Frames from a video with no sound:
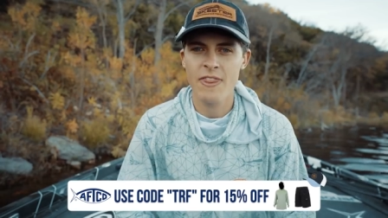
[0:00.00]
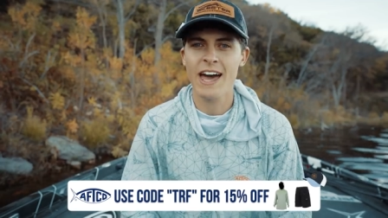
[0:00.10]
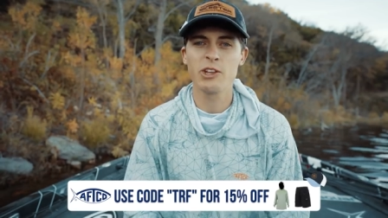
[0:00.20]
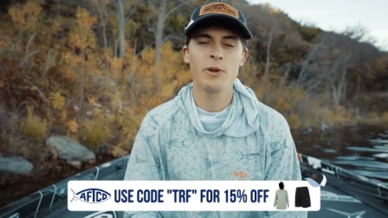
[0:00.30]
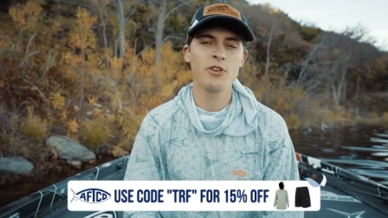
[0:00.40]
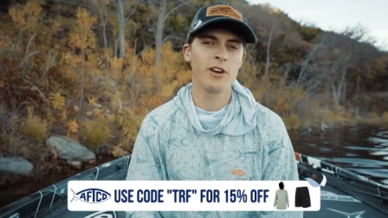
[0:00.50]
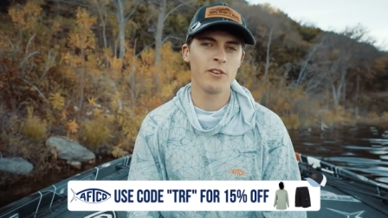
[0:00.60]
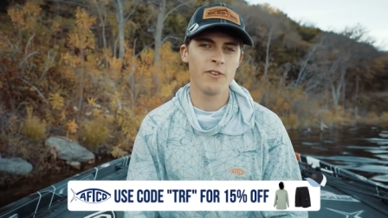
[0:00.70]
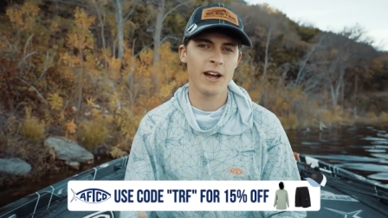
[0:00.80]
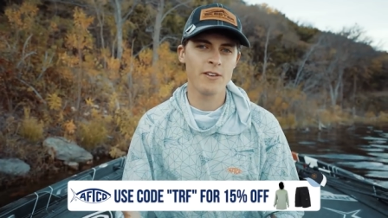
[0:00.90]
That is when you're going
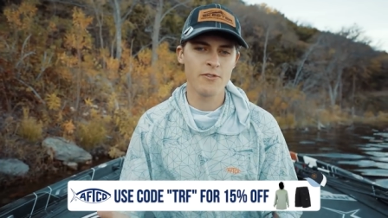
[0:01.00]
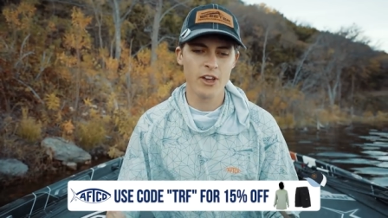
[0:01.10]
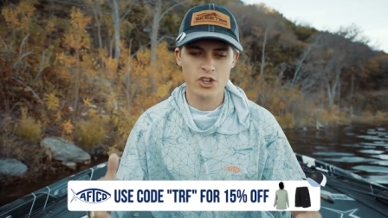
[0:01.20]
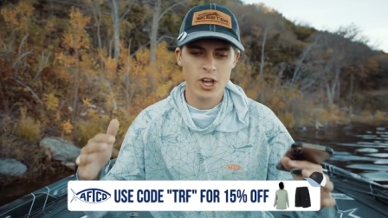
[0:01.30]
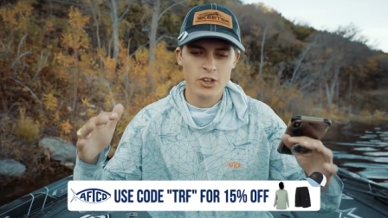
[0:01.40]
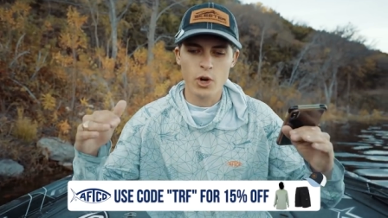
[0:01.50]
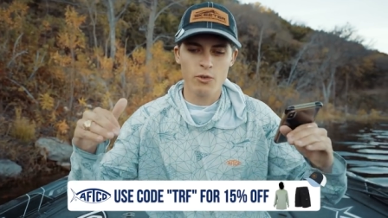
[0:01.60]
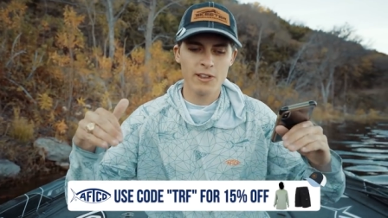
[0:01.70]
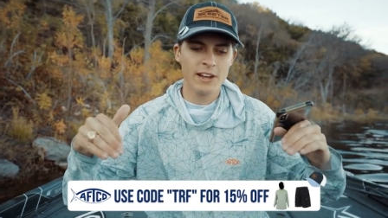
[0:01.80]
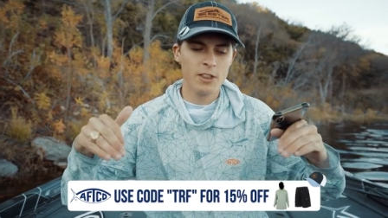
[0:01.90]
to find fish
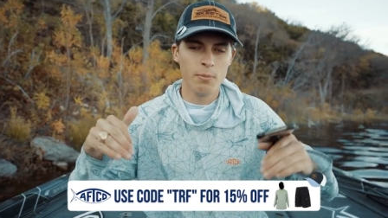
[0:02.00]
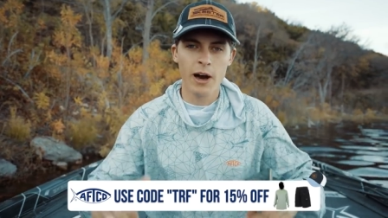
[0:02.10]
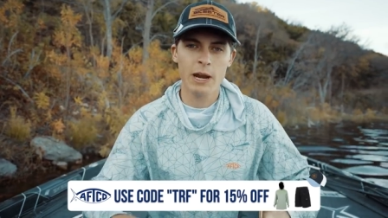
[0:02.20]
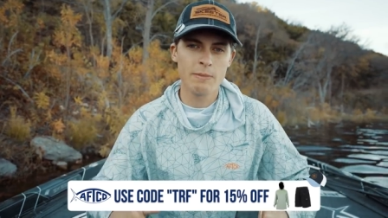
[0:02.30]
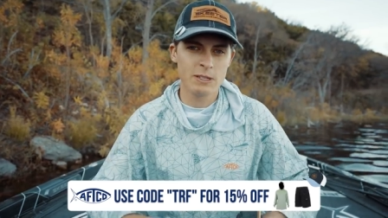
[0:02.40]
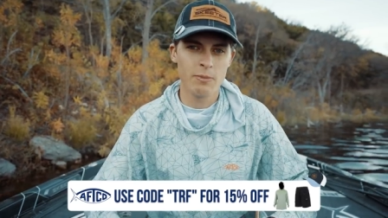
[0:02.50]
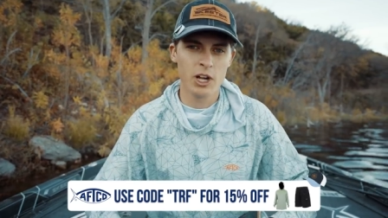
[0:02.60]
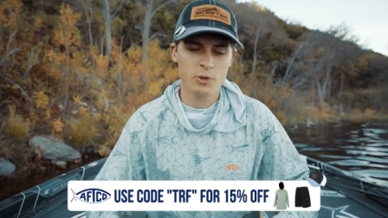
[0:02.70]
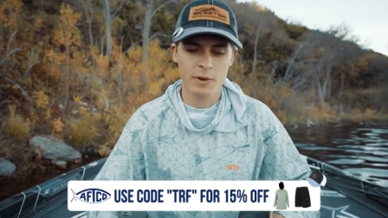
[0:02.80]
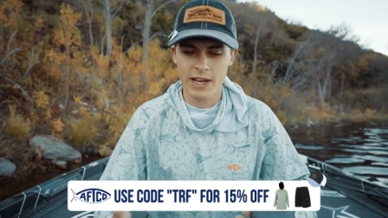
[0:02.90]
don't relate to the bottom as
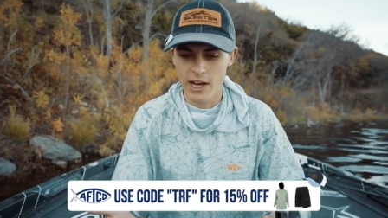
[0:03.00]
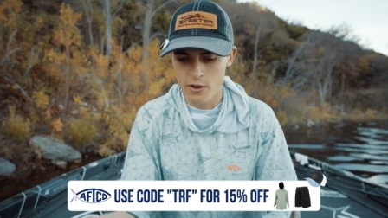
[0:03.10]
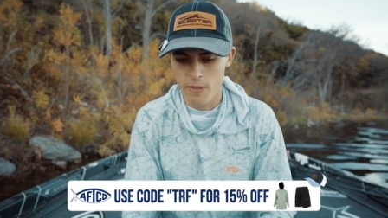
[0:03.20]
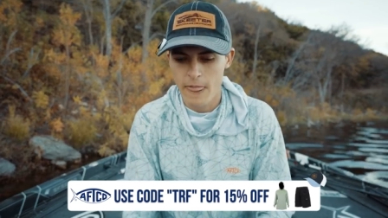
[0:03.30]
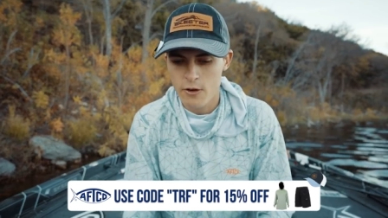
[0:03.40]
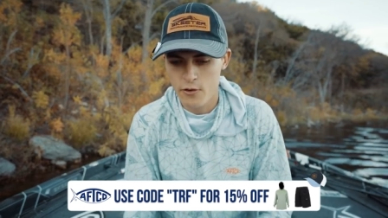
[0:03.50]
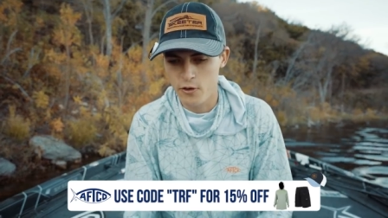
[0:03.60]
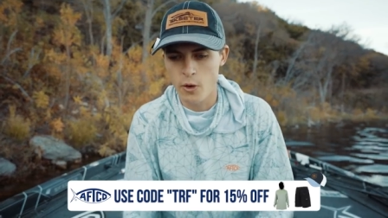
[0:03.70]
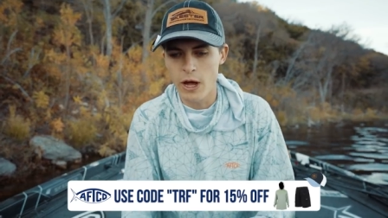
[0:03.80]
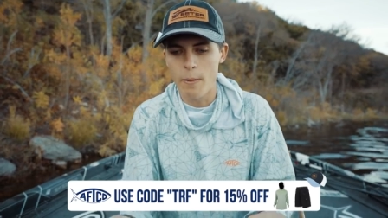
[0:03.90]
much, but kind of
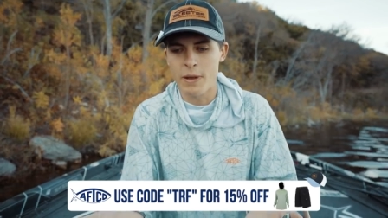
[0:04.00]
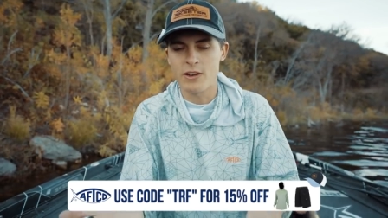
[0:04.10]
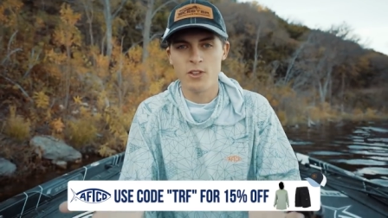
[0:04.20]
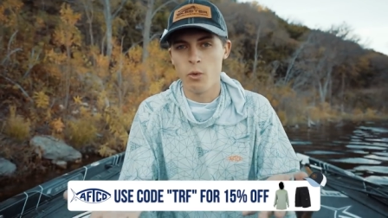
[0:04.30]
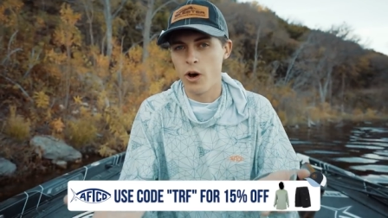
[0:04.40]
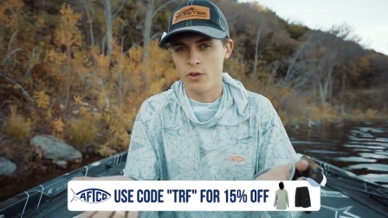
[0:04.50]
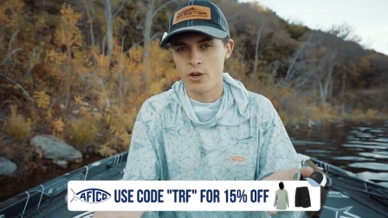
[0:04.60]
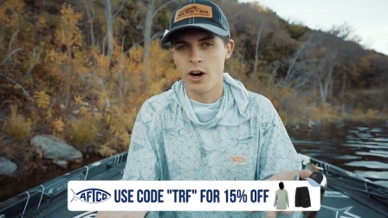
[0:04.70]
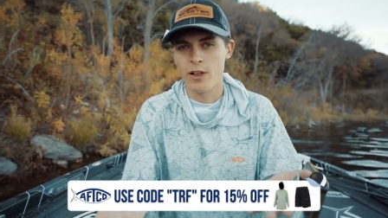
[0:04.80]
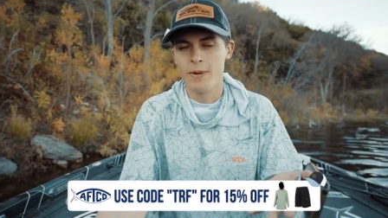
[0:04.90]
float up into the water
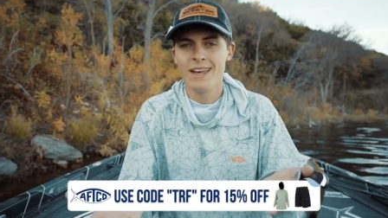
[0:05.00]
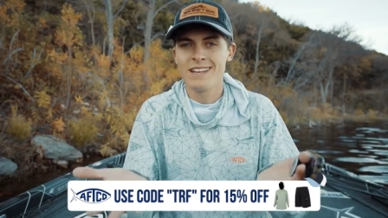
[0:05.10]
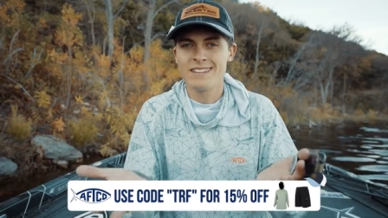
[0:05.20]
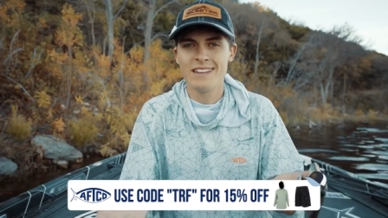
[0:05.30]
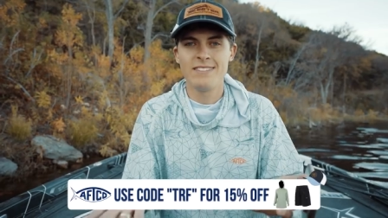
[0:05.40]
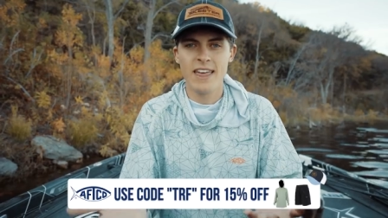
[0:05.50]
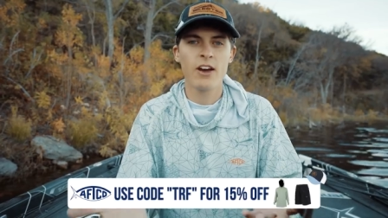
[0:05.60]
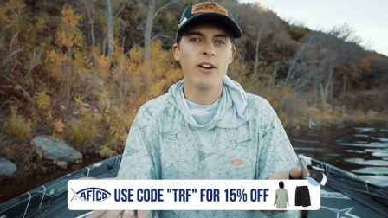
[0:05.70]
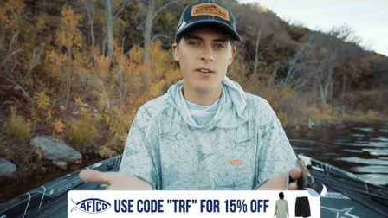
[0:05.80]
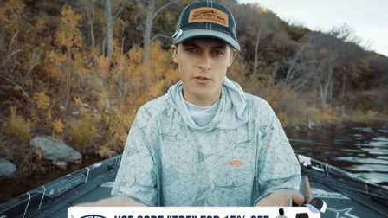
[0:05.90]
column, sit
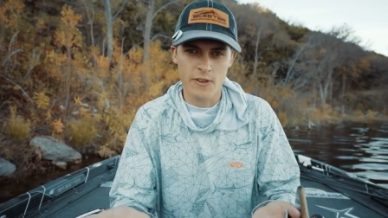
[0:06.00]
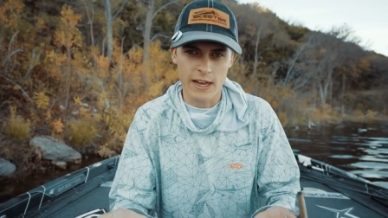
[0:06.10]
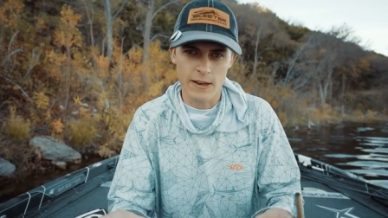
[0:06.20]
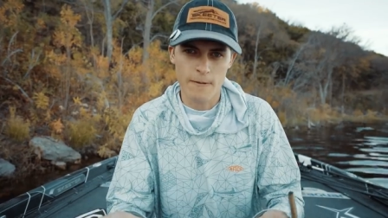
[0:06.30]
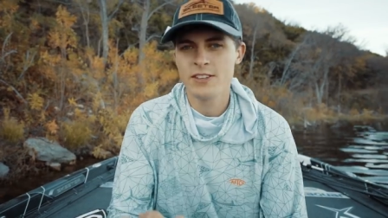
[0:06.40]
there and feed.